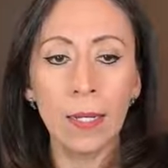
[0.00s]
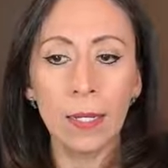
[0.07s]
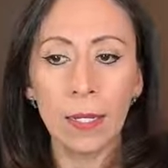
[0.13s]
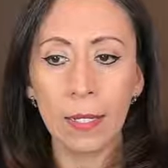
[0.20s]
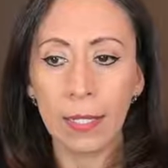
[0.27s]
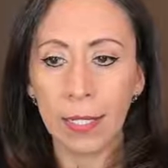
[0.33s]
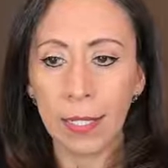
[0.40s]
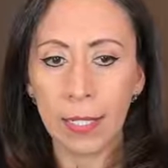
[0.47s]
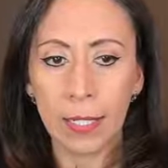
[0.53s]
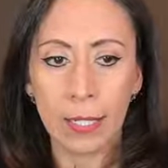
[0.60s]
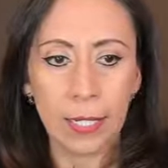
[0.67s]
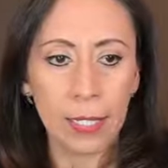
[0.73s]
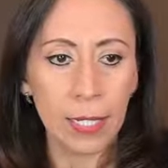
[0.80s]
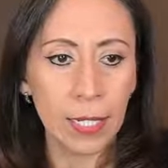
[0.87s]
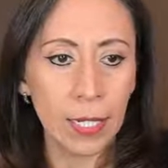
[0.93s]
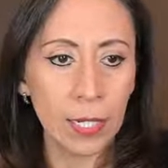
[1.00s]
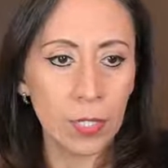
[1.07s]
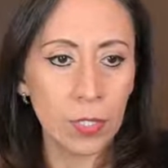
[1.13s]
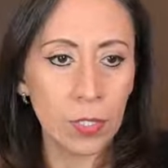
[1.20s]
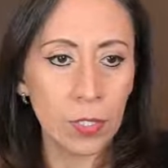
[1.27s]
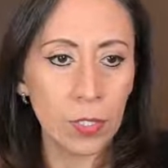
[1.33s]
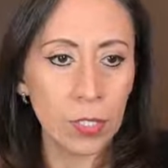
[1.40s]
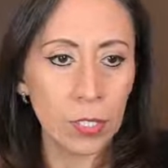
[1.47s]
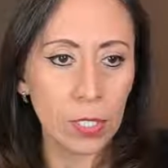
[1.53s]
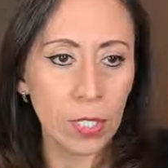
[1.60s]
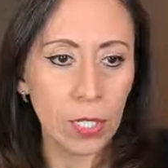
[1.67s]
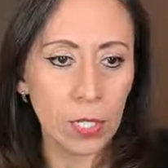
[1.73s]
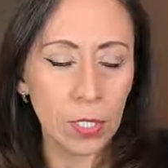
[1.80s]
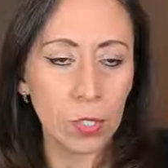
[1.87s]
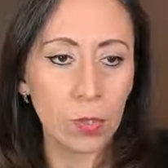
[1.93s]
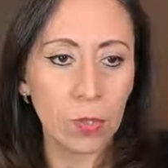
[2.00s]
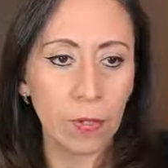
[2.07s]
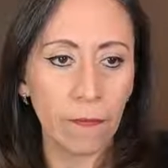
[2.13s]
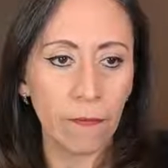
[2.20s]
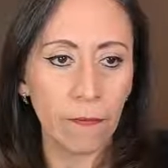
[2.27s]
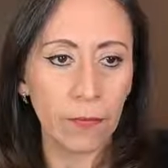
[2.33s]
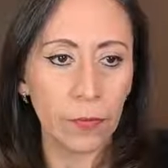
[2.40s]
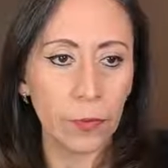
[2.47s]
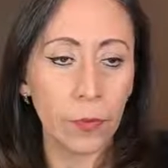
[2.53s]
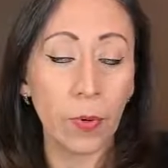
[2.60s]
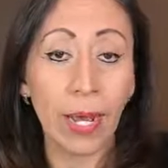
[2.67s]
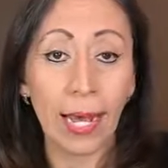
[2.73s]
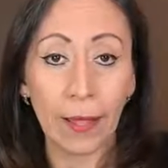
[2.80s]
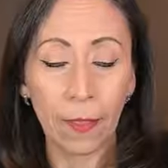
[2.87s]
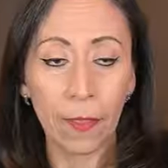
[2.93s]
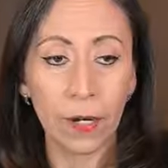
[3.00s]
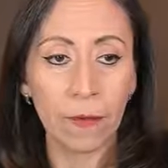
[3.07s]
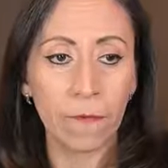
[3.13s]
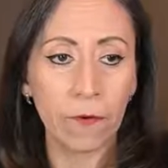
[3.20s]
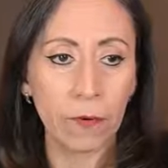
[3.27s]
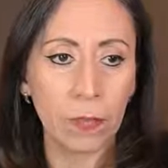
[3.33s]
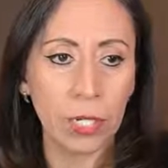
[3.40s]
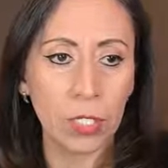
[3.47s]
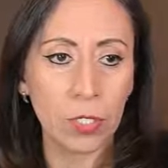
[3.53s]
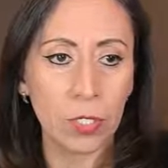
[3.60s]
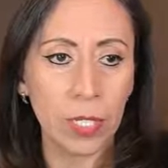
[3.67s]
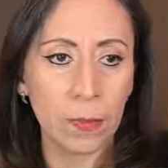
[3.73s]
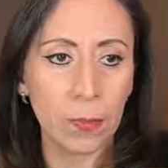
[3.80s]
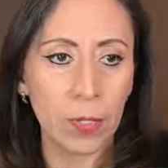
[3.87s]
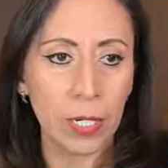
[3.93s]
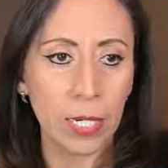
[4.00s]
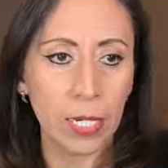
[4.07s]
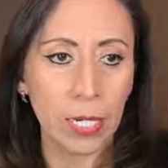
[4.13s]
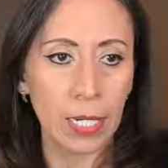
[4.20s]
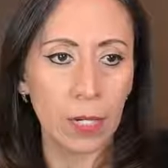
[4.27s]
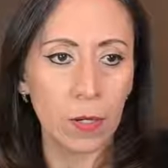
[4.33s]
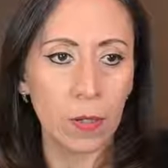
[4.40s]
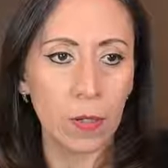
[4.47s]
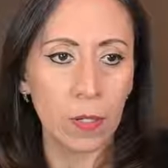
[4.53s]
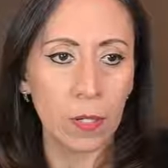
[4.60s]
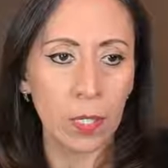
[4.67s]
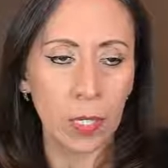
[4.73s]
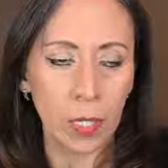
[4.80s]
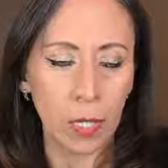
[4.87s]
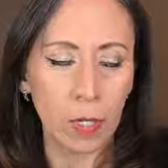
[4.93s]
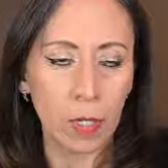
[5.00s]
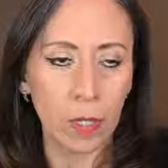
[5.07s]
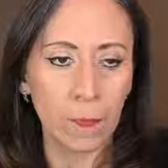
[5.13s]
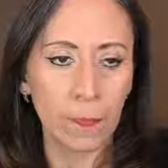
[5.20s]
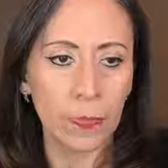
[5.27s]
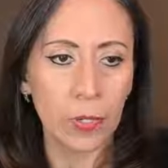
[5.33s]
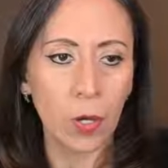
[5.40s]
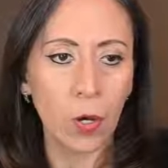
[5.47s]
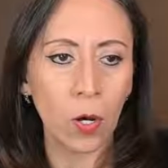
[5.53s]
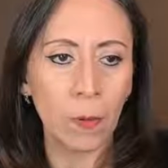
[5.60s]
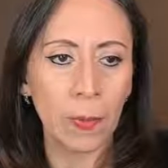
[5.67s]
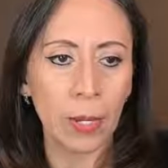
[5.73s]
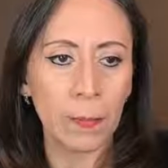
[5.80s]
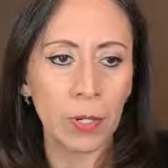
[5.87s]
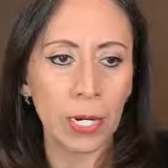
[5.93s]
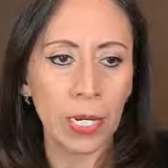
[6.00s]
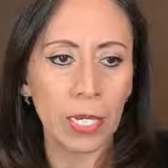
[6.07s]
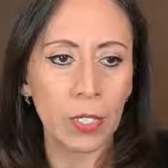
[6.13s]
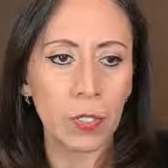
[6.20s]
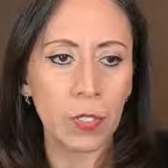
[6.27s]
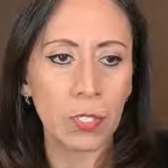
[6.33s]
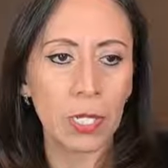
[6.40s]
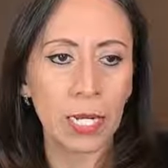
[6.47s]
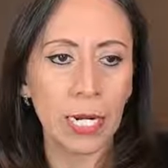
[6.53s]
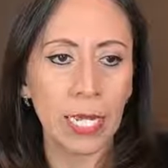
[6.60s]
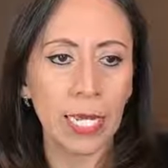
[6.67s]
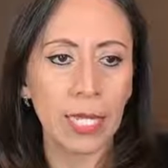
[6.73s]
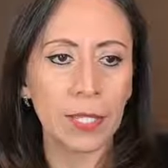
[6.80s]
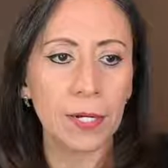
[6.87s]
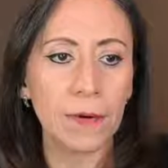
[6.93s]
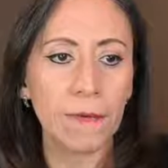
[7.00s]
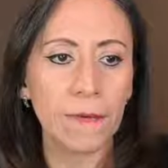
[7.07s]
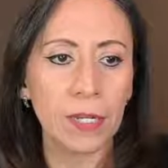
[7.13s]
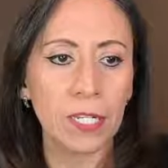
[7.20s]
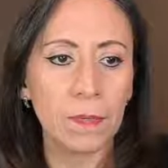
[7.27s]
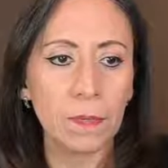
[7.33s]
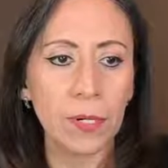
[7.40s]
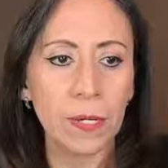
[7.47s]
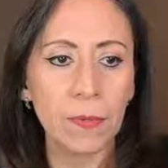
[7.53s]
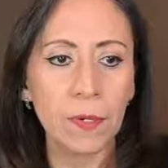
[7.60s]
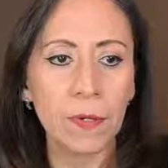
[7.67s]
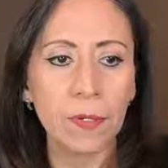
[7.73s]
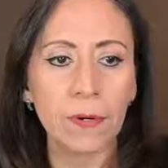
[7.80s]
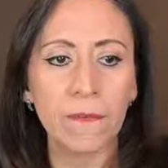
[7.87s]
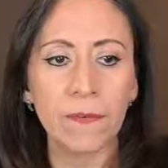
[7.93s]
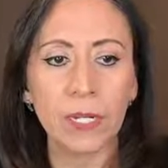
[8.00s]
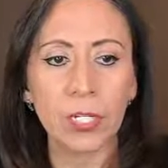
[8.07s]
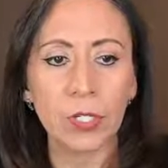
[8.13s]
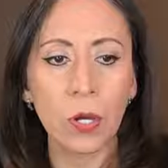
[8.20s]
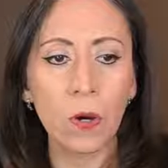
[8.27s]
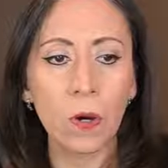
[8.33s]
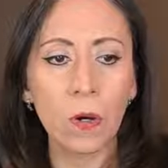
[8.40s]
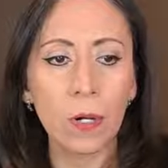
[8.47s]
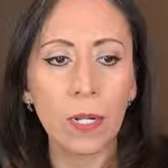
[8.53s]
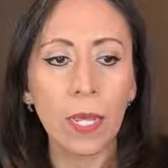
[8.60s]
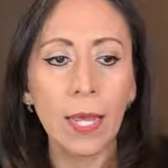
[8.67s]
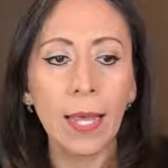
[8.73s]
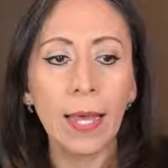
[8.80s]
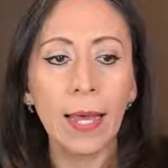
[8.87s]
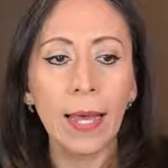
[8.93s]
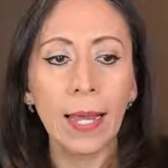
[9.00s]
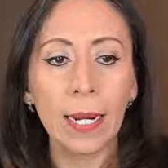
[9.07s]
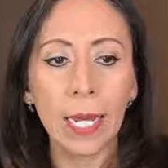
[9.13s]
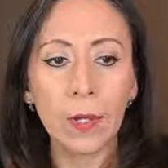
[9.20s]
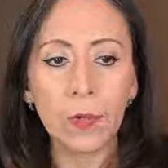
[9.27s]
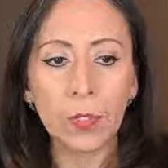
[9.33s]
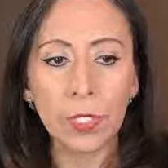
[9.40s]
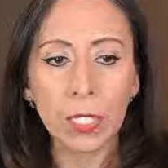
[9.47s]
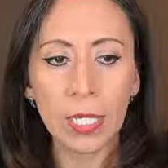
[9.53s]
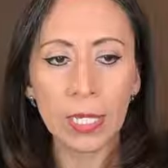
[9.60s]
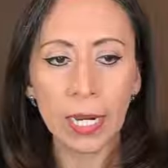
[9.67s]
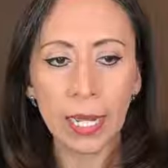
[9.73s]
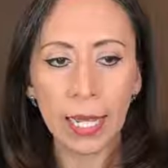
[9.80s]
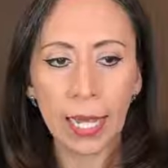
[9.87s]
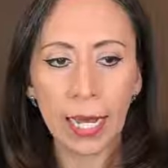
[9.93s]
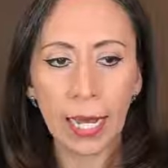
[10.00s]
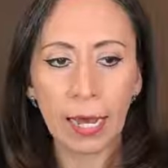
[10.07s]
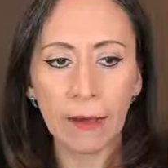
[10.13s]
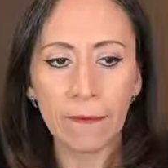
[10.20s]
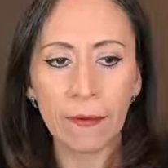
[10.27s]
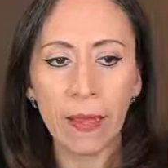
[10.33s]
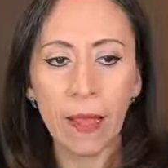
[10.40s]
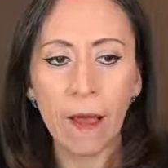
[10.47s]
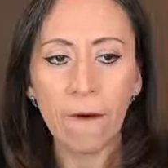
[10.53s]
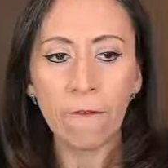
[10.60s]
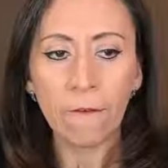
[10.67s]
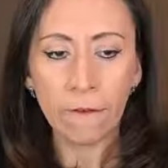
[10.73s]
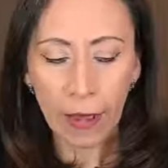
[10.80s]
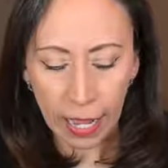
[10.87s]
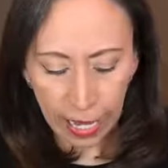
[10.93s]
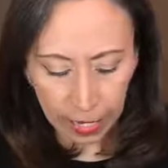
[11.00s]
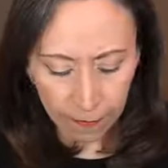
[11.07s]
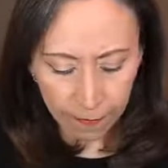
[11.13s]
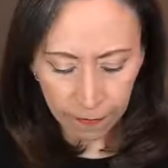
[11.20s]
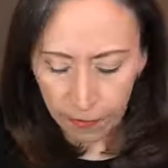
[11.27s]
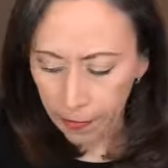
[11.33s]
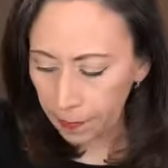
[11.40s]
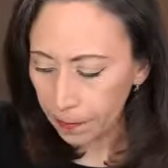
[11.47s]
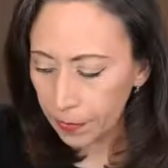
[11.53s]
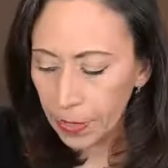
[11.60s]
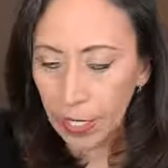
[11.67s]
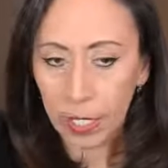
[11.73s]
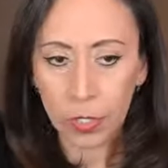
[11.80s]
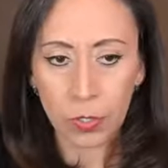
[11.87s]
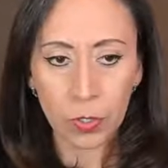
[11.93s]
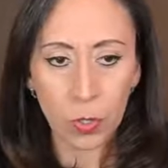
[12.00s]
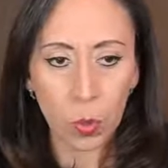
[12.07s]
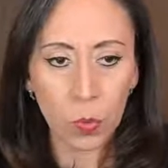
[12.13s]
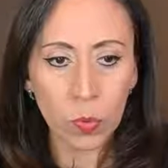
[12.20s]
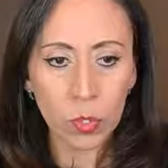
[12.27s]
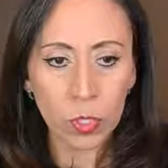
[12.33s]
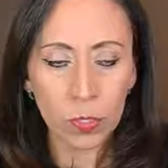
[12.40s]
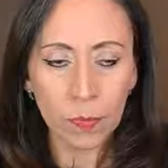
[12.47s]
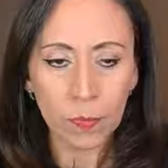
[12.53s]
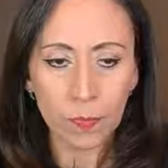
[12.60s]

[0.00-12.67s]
And just to add that information, I'm gonna in home, I'm gonna just click at refresh preview, refresh all, and now you see that I have 5 rows